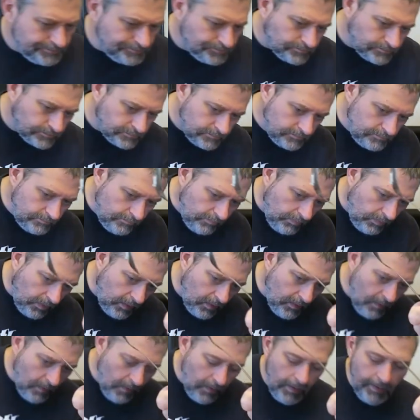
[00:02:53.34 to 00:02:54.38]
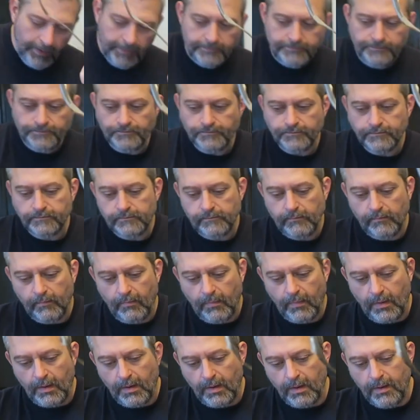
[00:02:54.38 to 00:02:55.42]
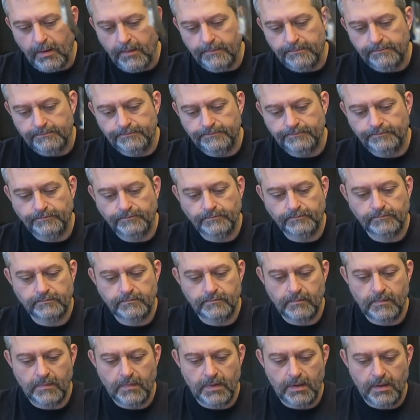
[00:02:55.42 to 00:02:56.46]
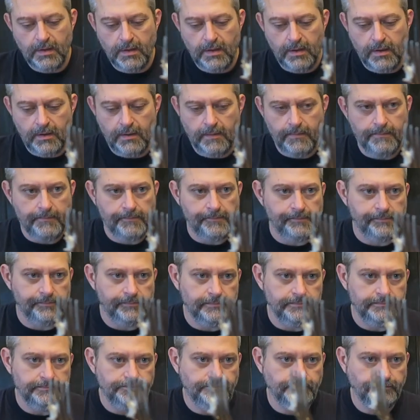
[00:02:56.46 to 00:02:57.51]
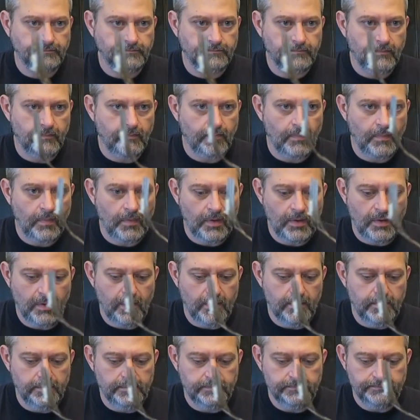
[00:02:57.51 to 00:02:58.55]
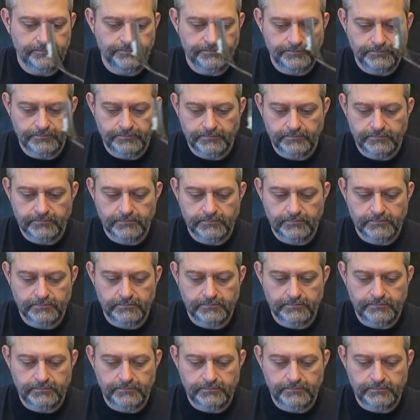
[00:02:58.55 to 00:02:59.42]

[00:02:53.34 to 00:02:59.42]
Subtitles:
(silent)